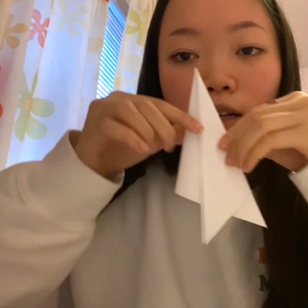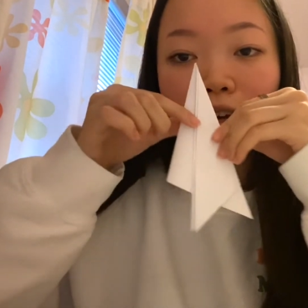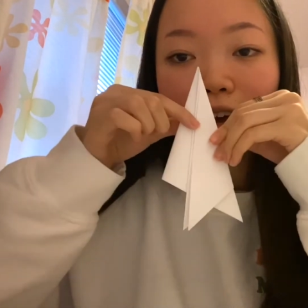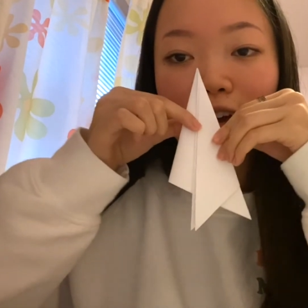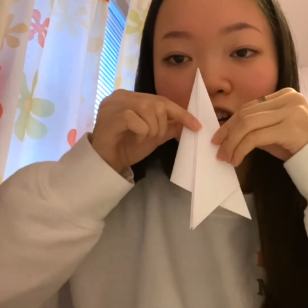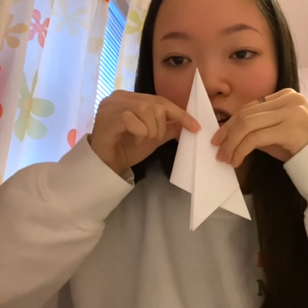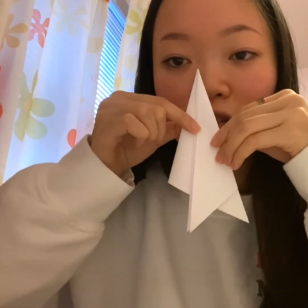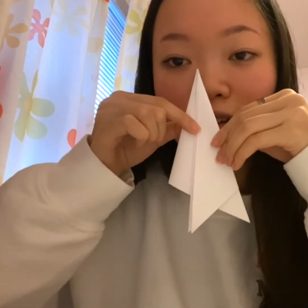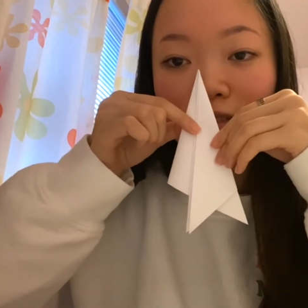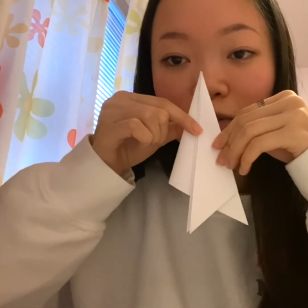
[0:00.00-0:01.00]
And you're
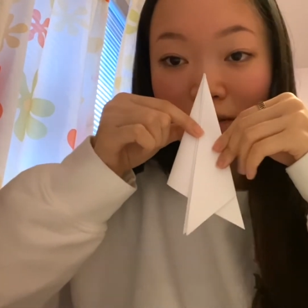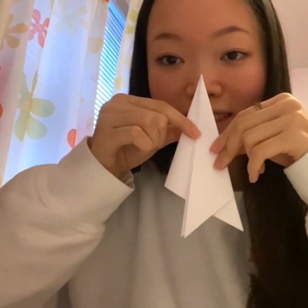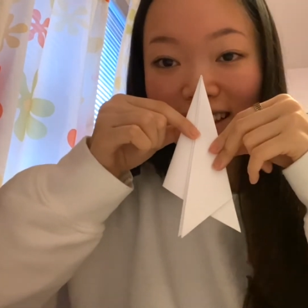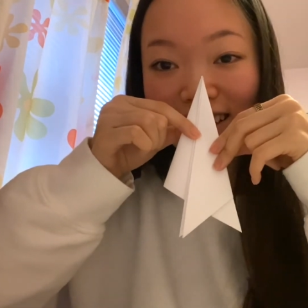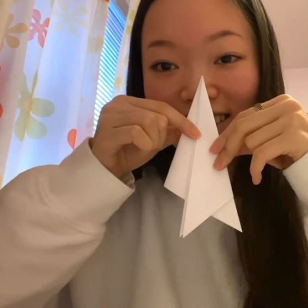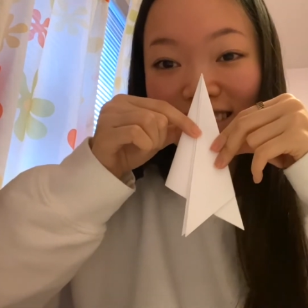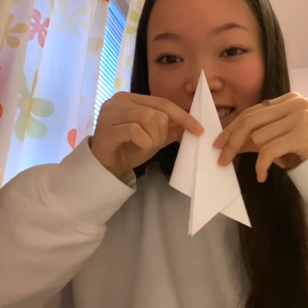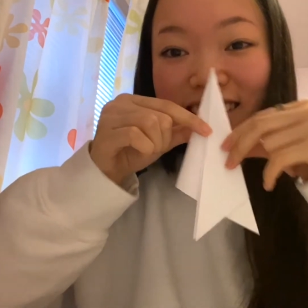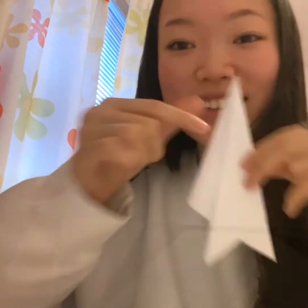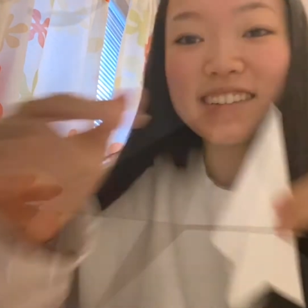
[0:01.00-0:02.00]
left with this.
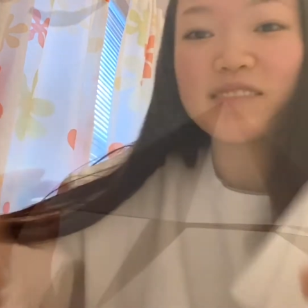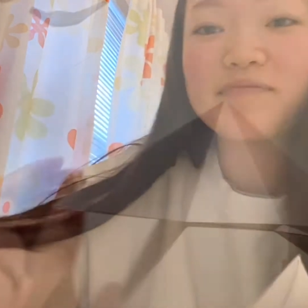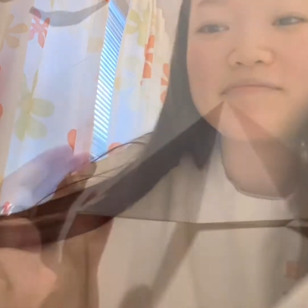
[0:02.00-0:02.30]
So now